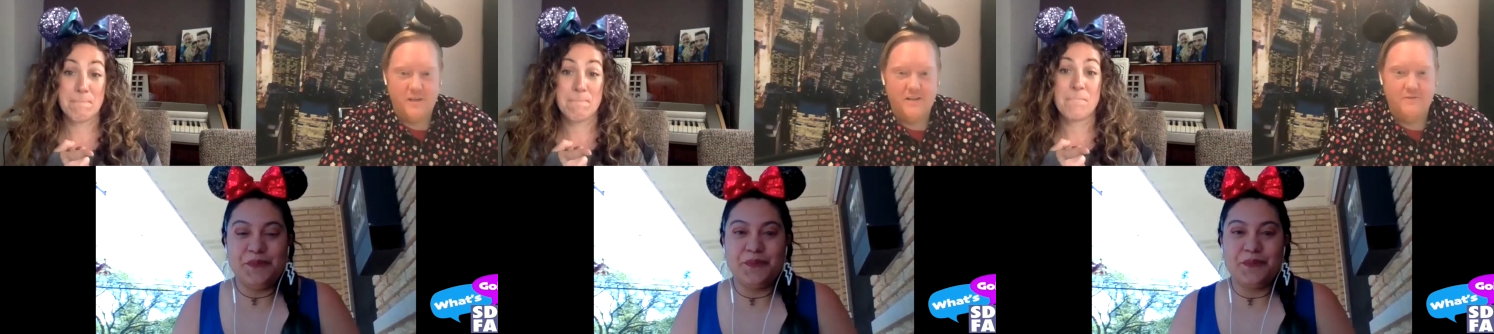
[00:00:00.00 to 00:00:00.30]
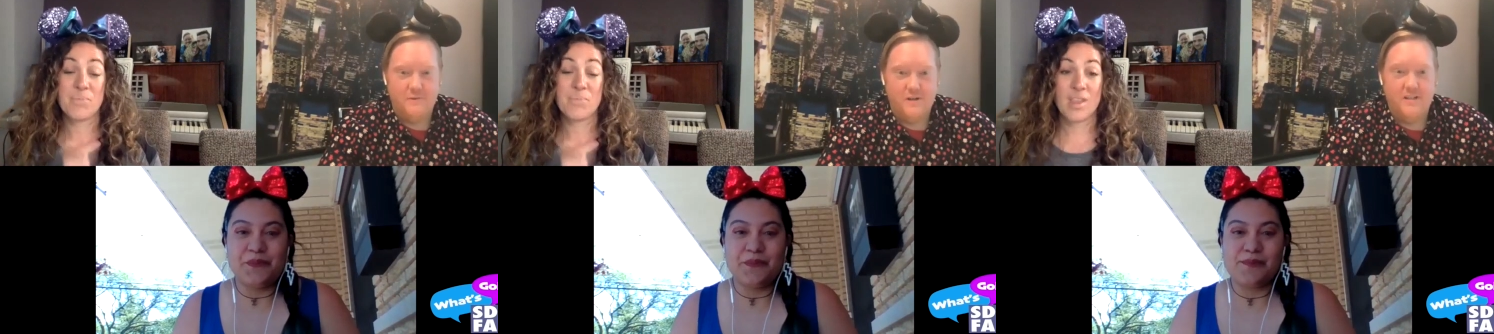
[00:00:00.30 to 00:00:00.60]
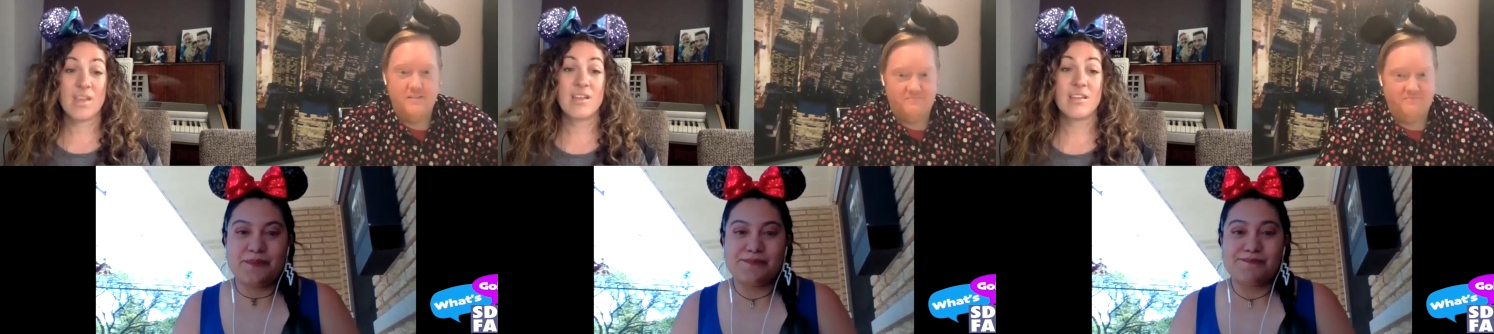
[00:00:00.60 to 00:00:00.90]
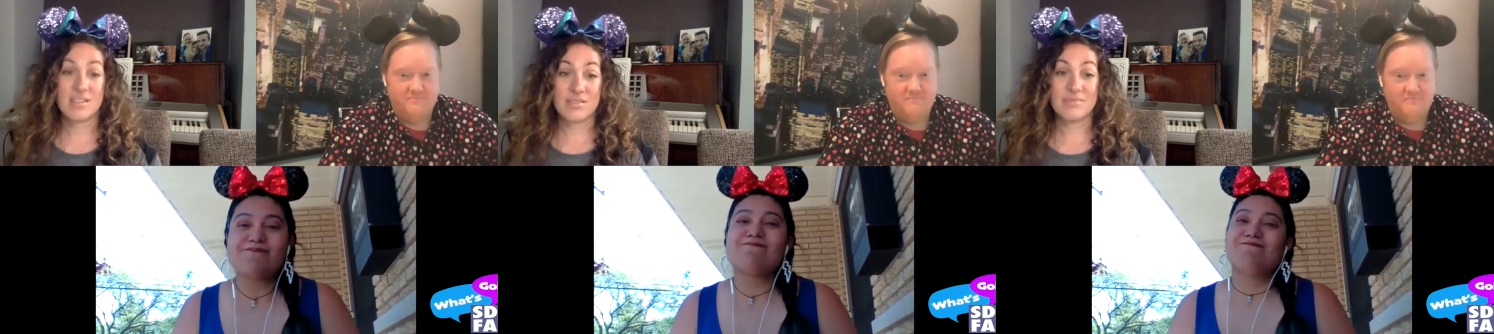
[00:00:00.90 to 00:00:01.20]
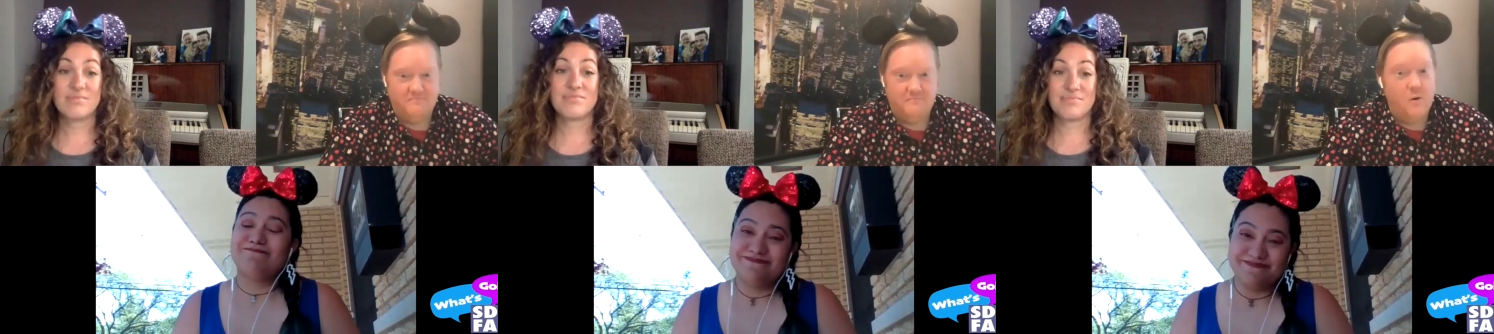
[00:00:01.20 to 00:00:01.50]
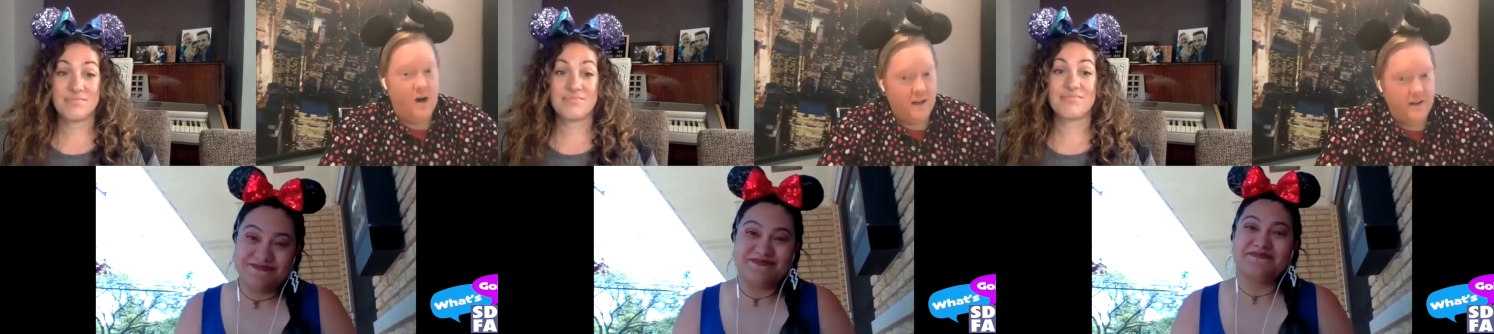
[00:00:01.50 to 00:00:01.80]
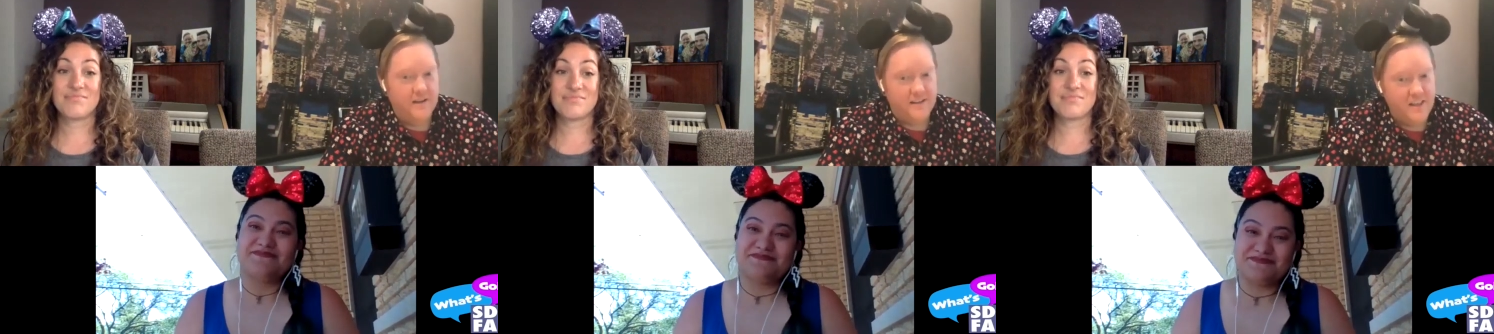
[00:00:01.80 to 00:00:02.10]
Speaker 1: Week for
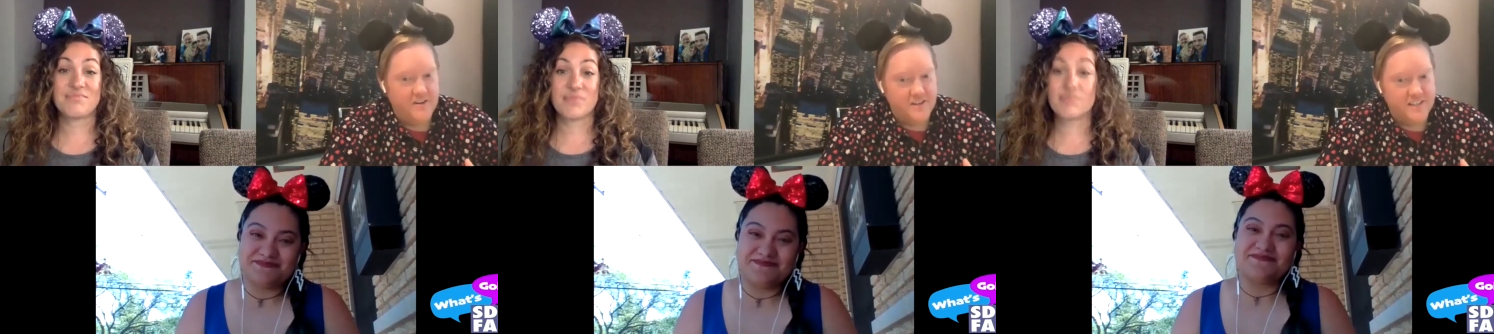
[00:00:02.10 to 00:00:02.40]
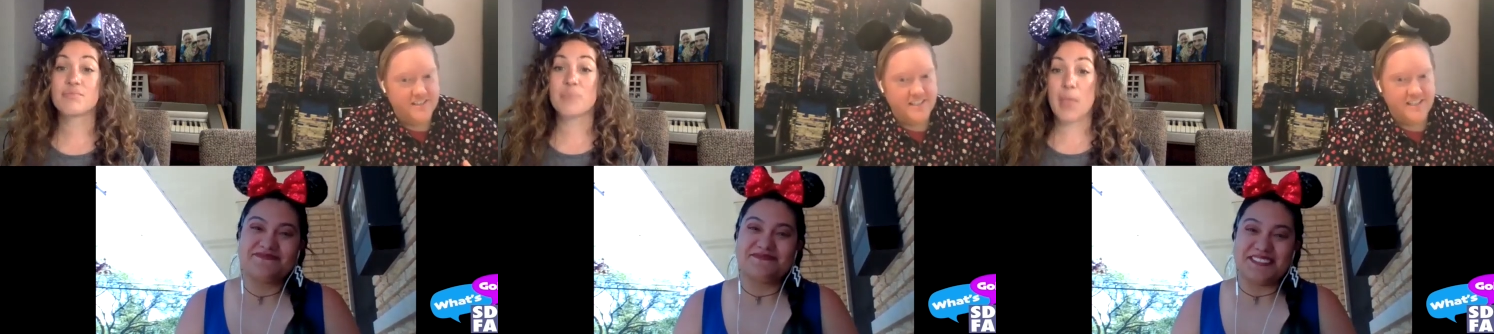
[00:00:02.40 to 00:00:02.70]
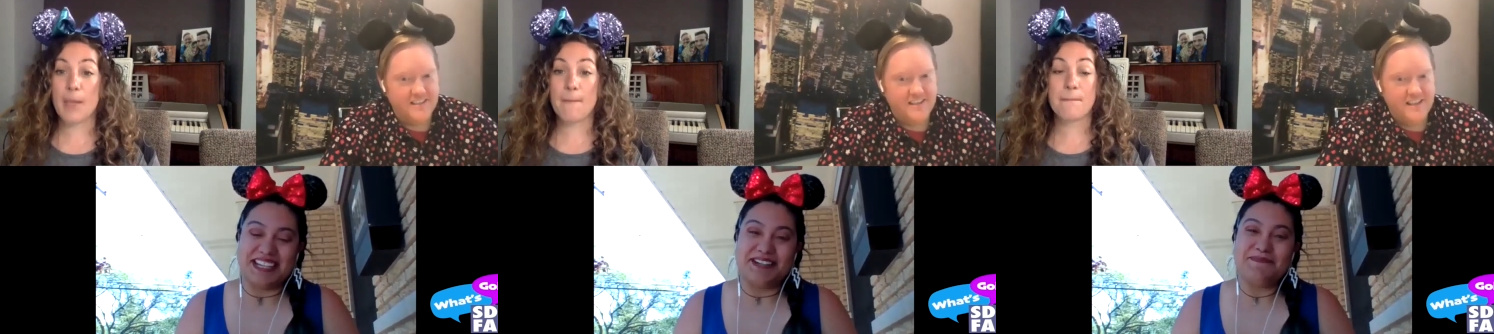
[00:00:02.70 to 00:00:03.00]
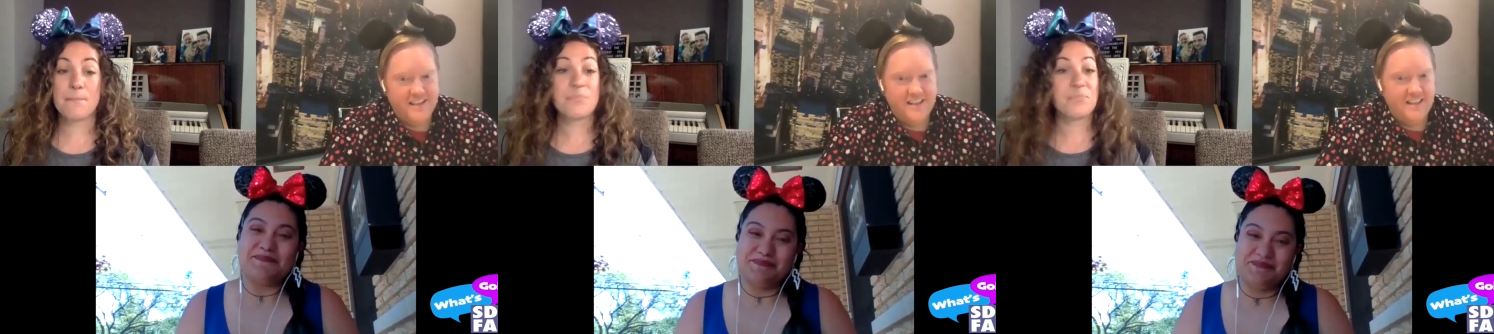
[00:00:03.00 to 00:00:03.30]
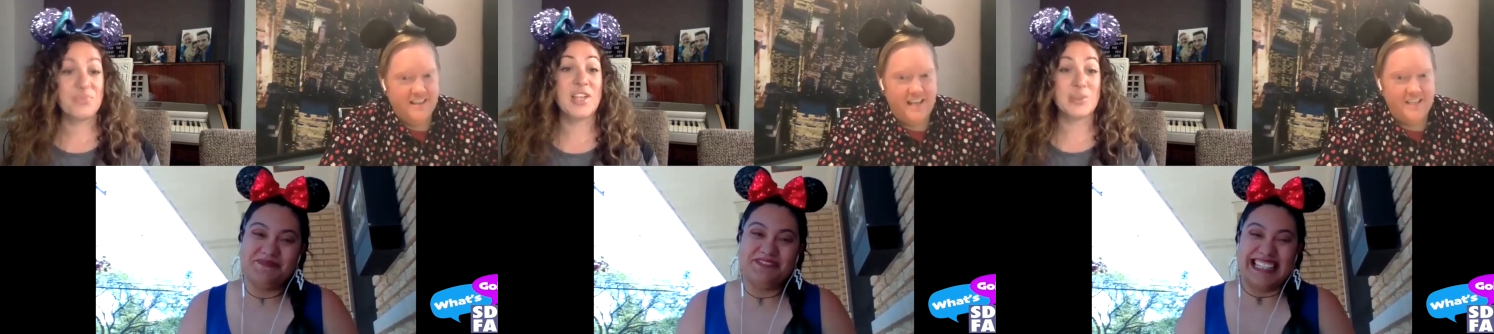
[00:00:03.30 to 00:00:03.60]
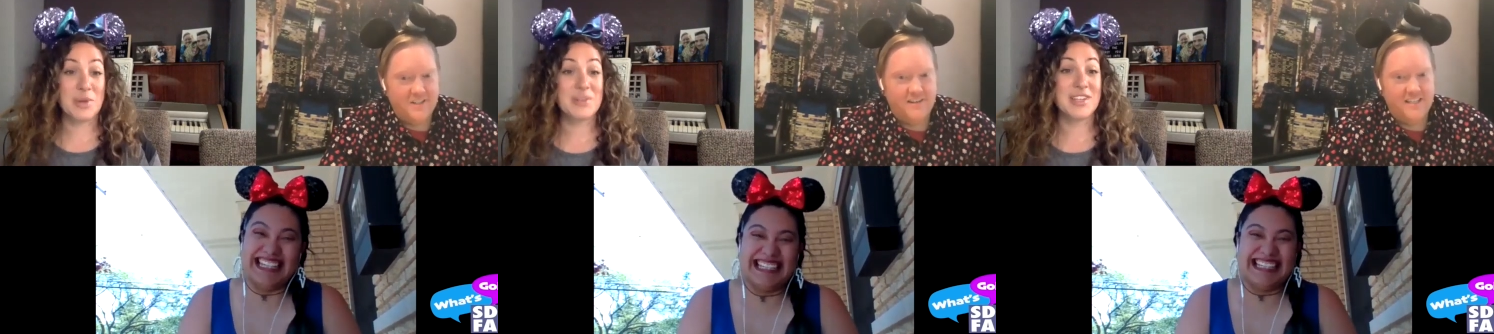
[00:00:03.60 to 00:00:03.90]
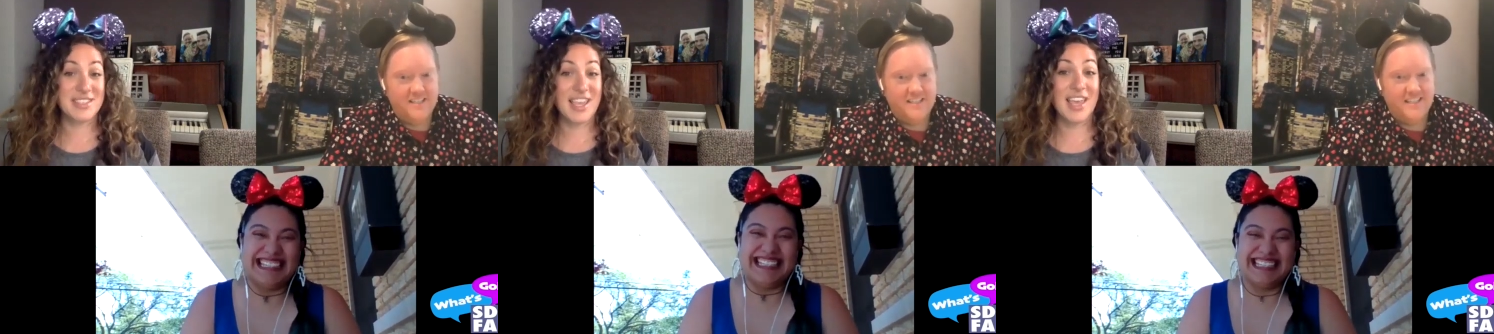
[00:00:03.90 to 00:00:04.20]
Moana, another Disney. Yep,
Speaker 2: that's, that's
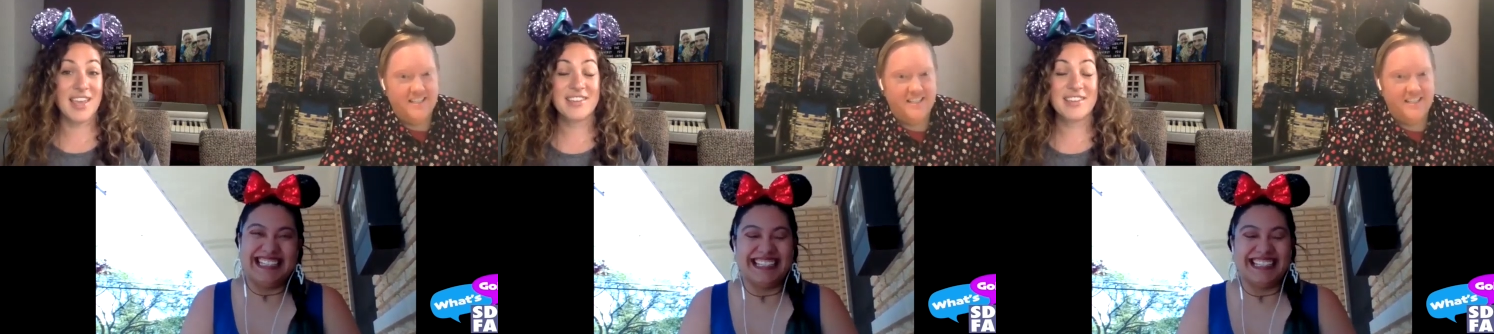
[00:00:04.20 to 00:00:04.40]
crazy.